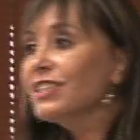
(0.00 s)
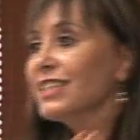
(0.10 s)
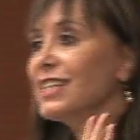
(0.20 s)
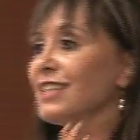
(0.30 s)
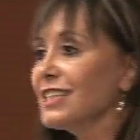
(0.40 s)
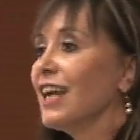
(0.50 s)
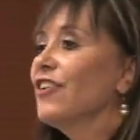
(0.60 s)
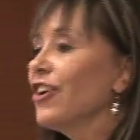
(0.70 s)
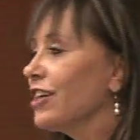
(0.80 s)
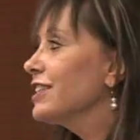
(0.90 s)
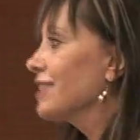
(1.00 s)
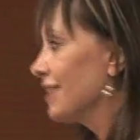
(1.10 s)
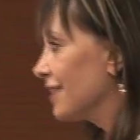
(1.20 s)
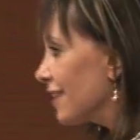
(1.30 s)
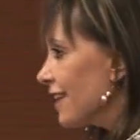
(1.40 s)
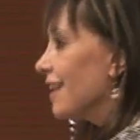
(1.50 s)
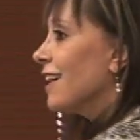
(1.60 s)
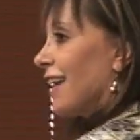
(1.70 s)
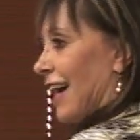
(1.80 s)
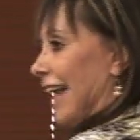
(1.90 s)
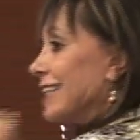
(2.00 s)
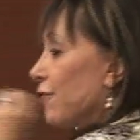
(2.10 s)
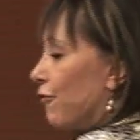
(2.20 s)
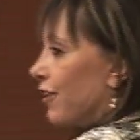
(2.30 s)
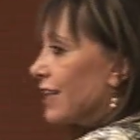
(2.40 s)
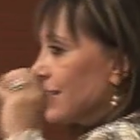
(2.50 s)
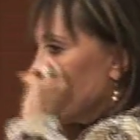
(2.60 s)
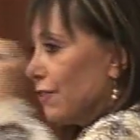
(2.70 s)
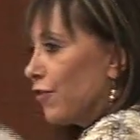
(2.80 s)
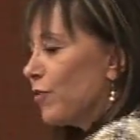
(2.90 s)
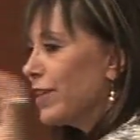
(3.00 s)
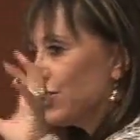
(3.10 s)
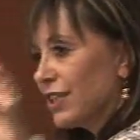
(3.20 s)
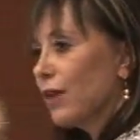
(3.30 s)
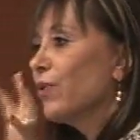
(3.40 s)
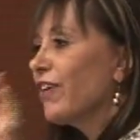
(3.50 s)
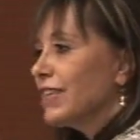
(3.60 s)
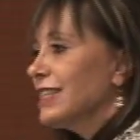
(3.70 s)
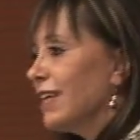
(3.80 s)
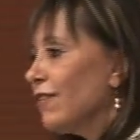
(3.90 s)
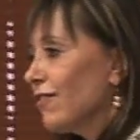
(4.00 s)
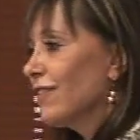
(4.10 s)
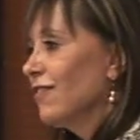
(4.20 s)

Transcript: things are not at the first information that we receive.